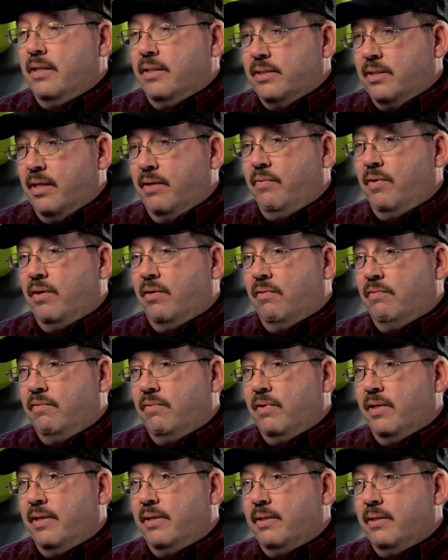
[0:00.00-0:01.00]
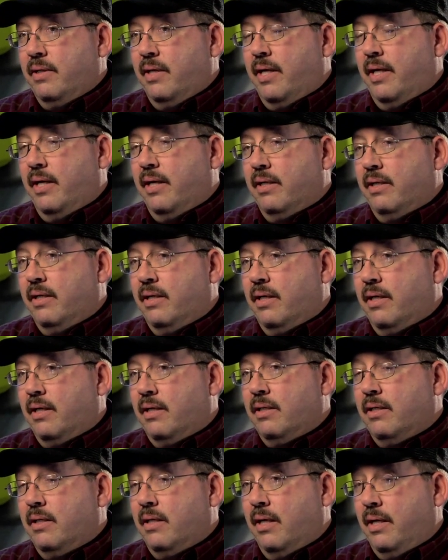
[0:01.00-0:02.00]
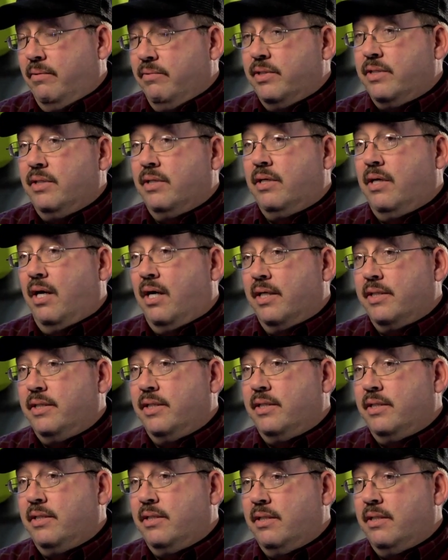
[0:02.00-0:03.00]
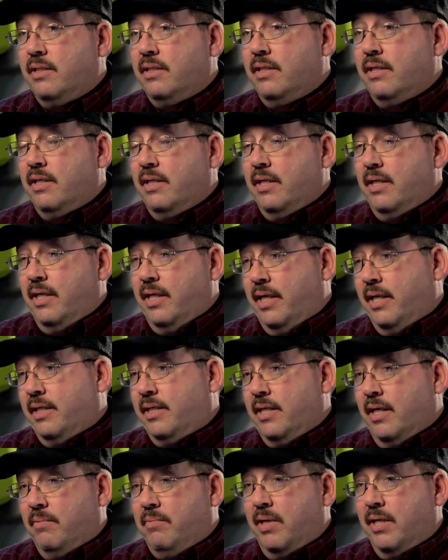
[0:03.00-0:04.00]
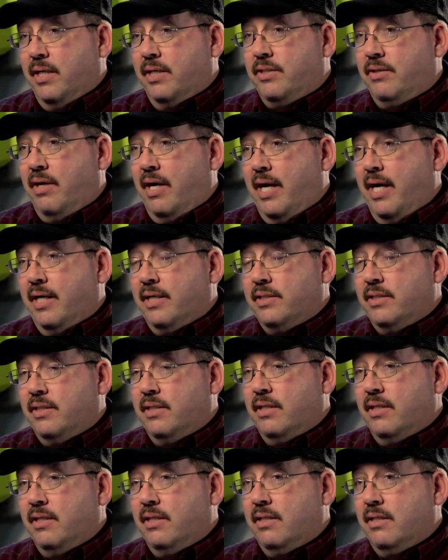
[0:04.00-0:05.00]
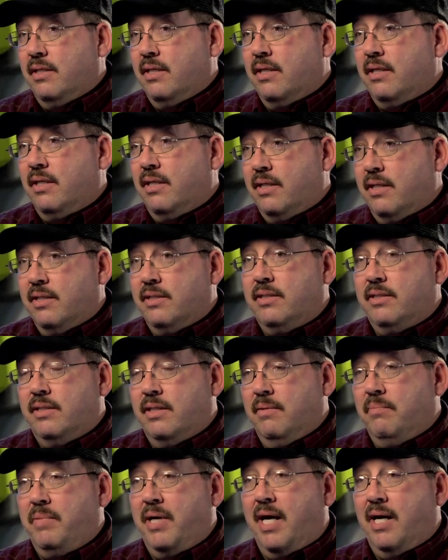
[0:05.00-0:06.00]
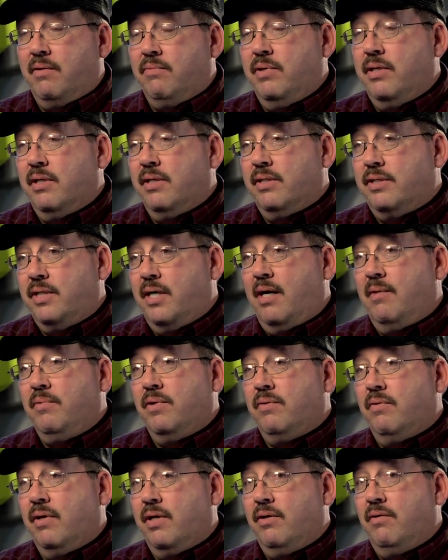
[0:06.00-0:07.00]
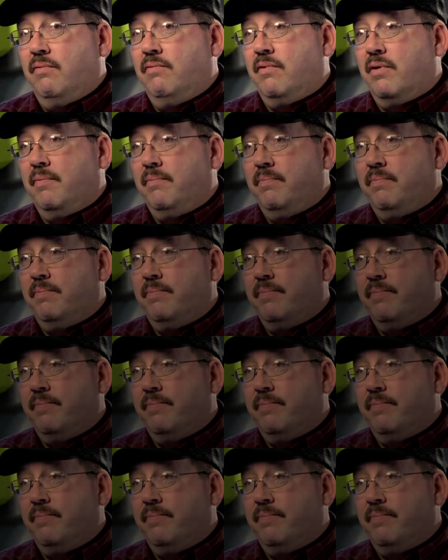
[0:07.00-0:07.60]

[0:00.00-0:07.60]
So they went over, and he was still conscious. You could tell by the tracks that the back wheel of the chopper had run over him.